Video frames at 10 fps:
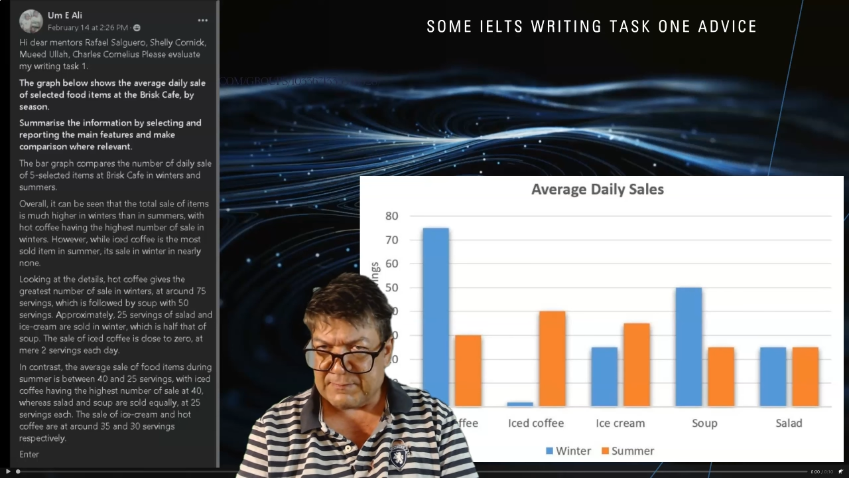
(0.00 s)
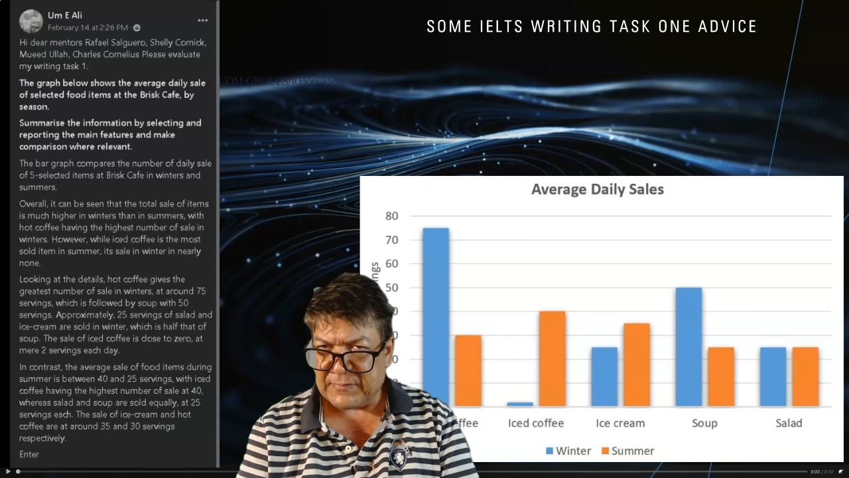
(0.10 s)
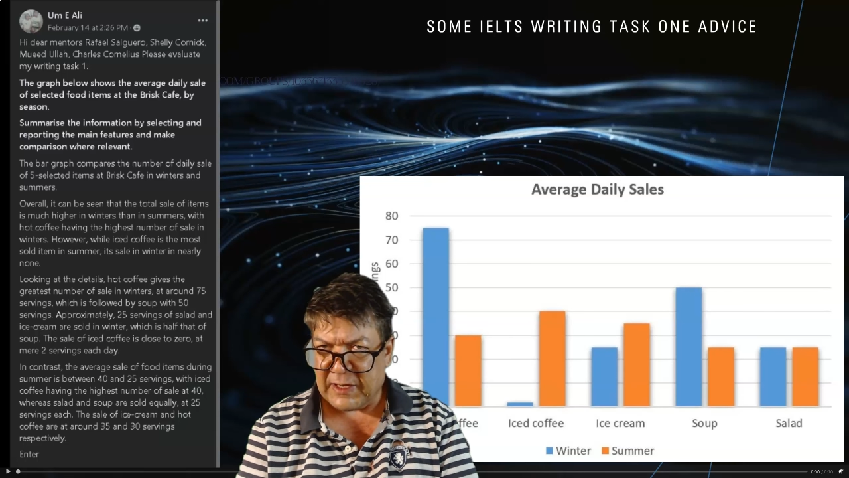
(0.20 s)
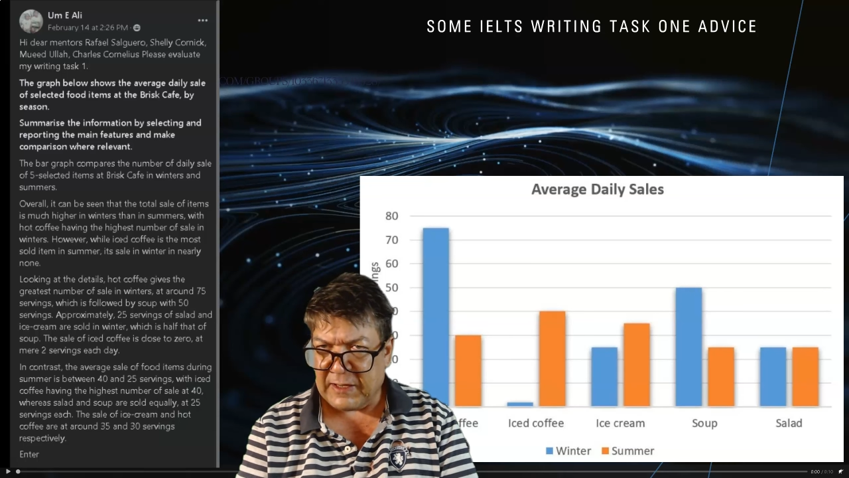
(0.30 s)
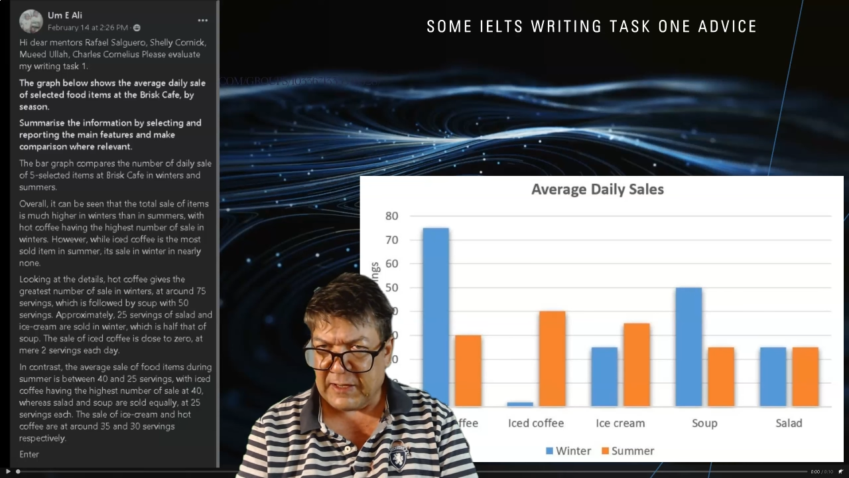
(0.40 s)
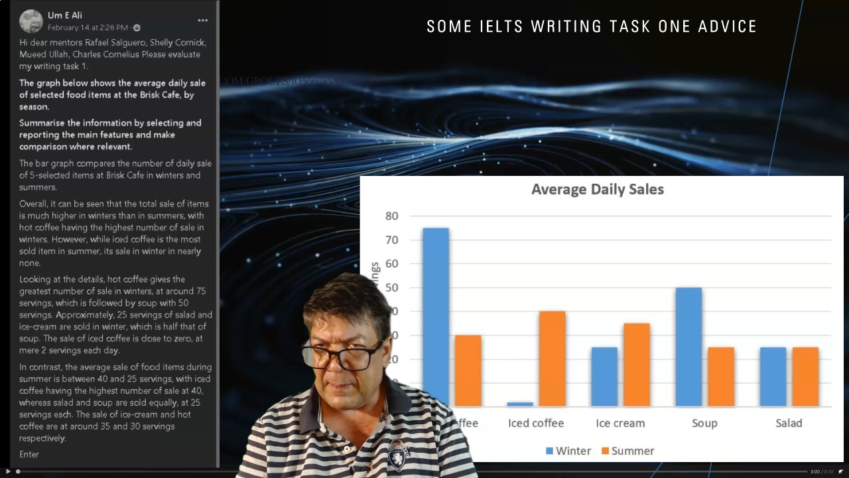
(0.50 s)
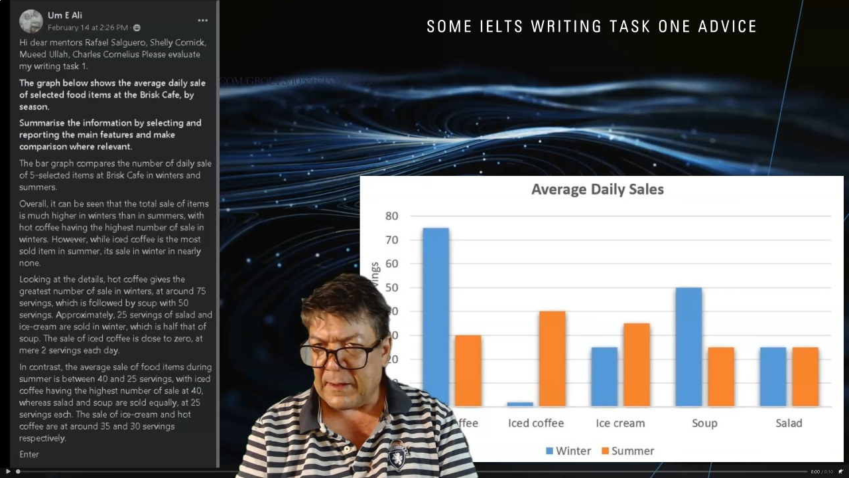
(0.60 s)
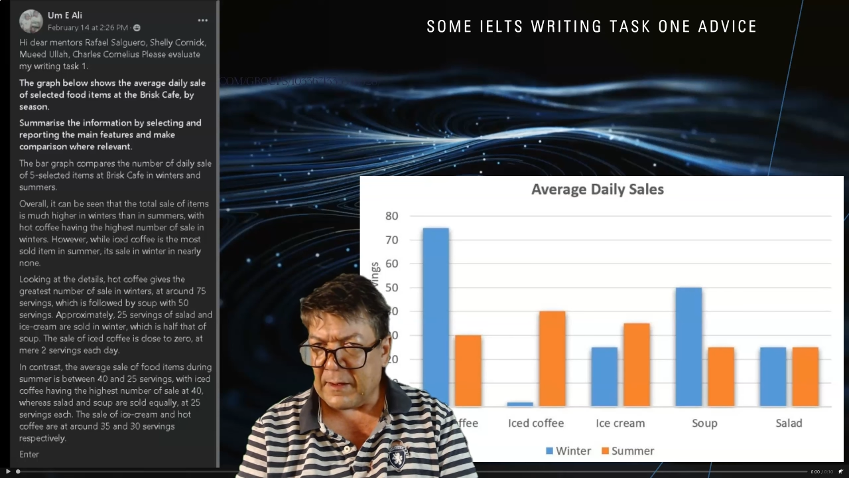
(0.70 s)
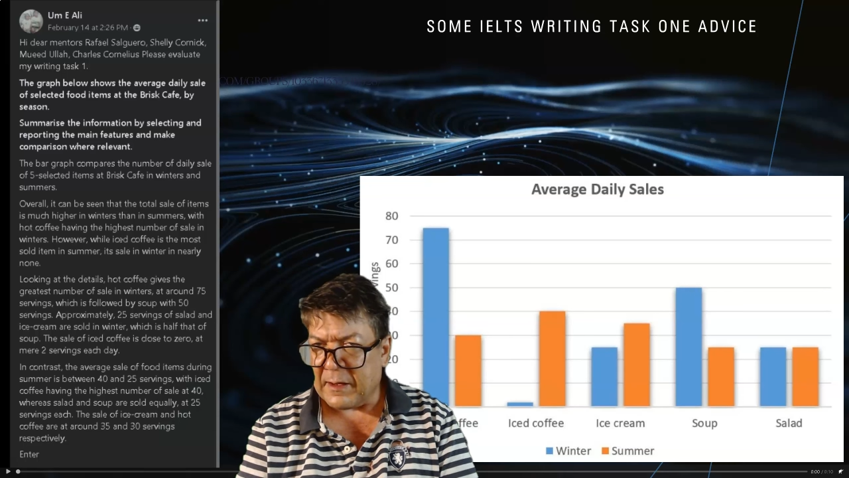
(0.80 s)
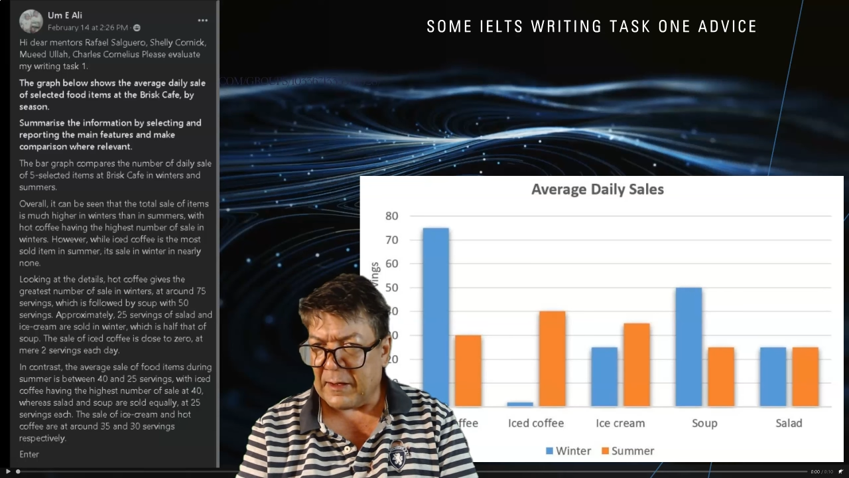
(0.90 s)
Okay,
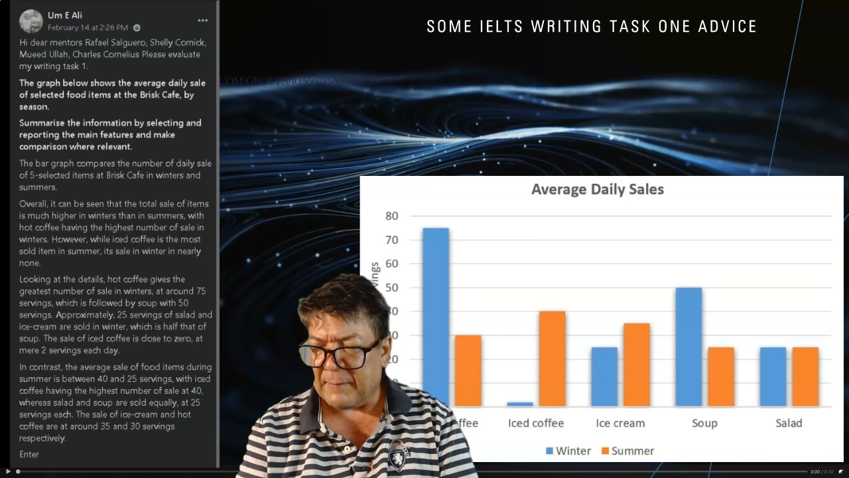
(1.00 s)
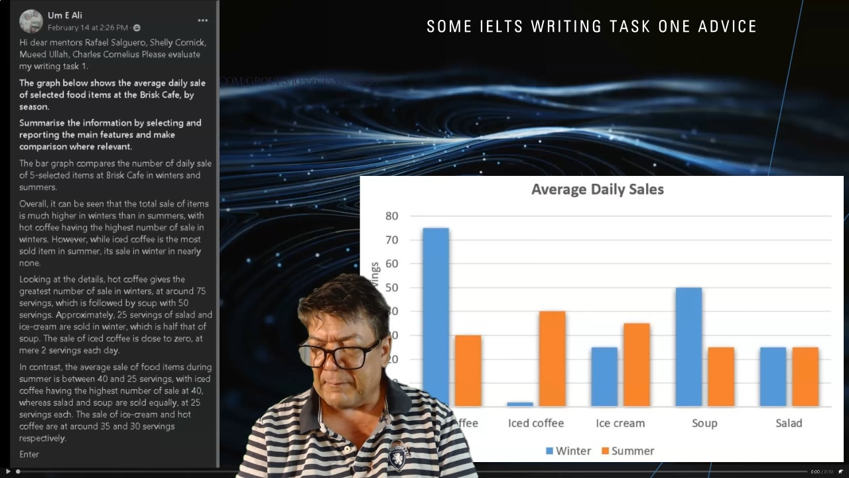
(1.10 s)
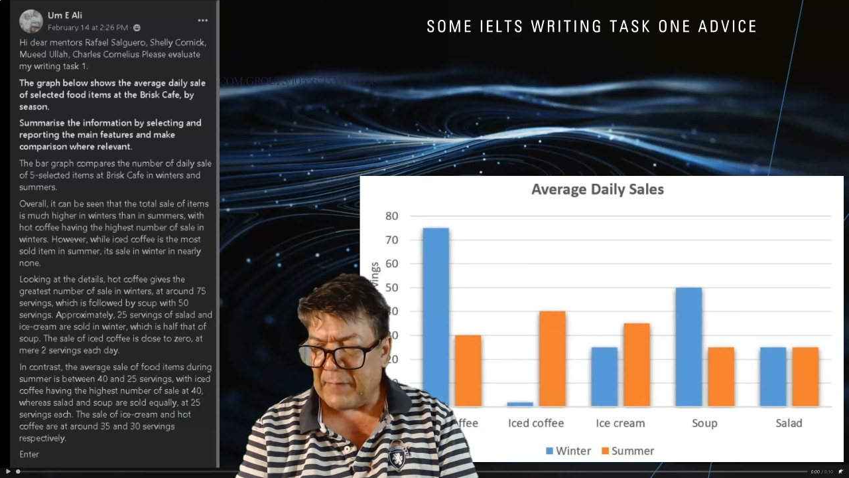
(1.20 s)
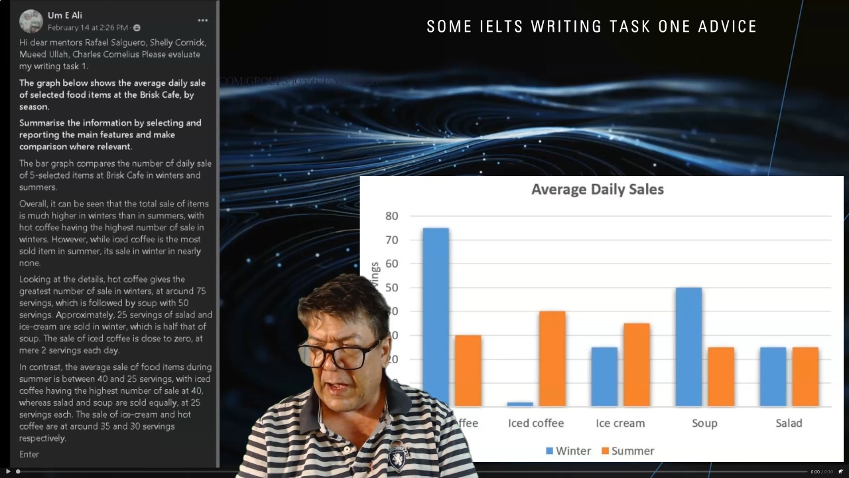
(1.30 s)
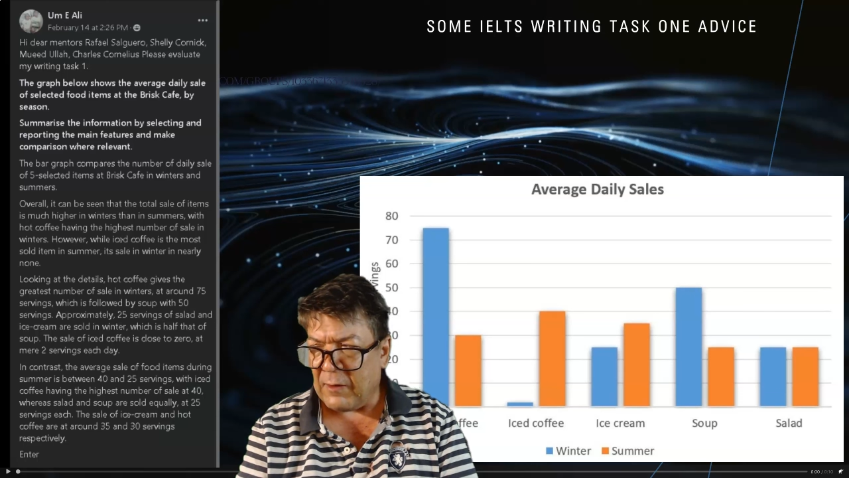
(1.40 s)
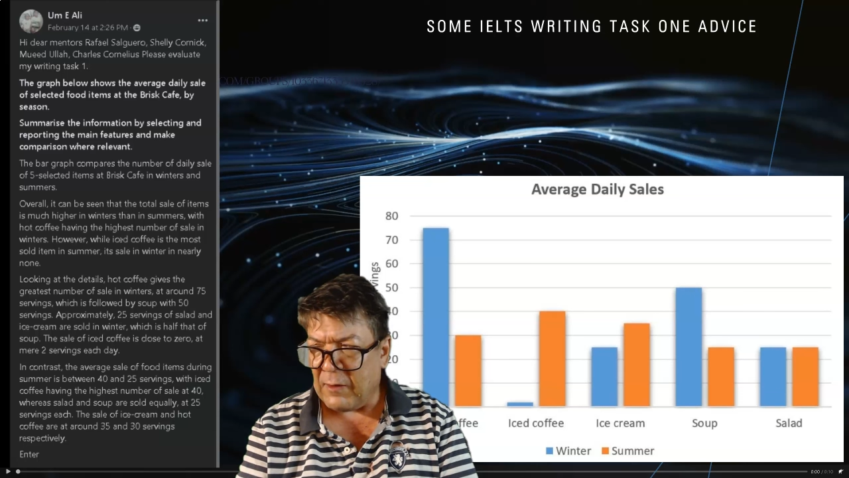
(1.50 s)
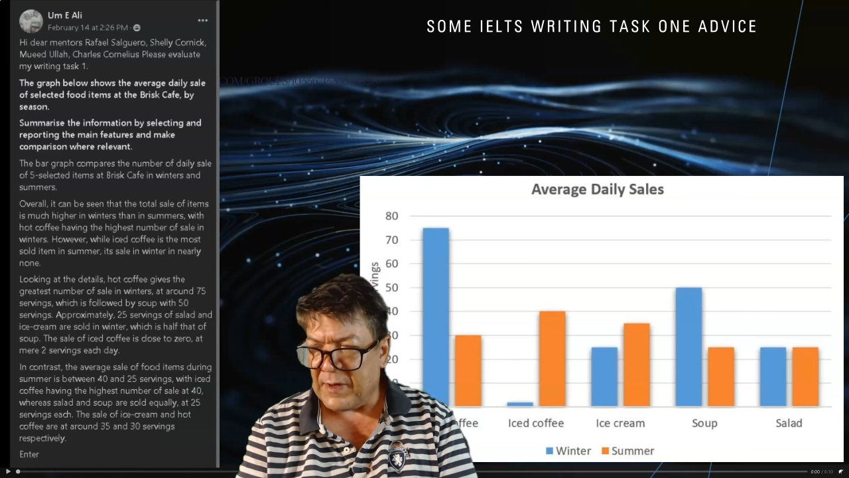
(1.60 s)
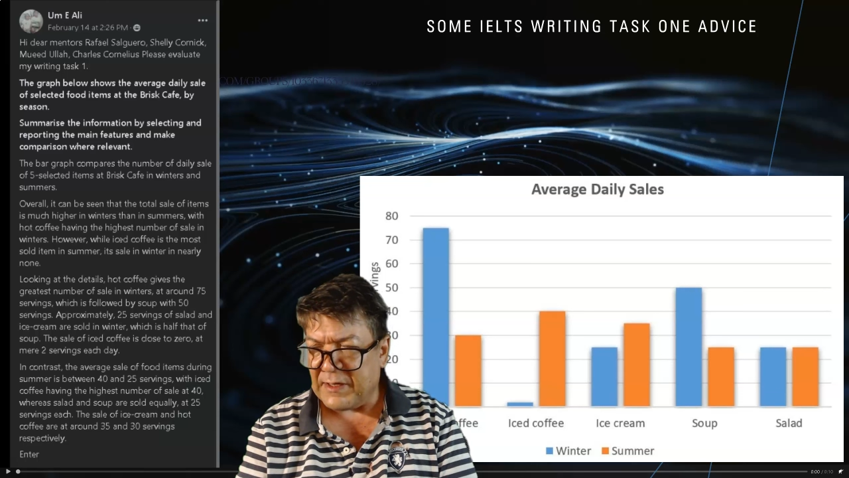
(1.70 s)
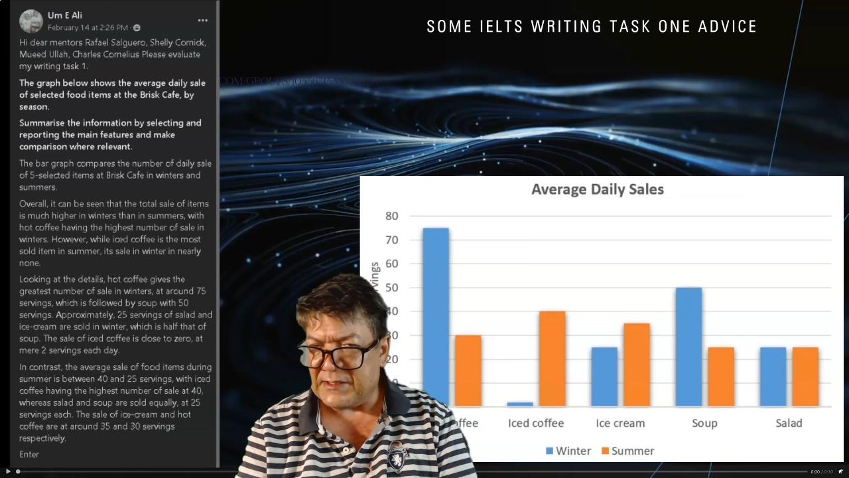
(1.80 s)
how many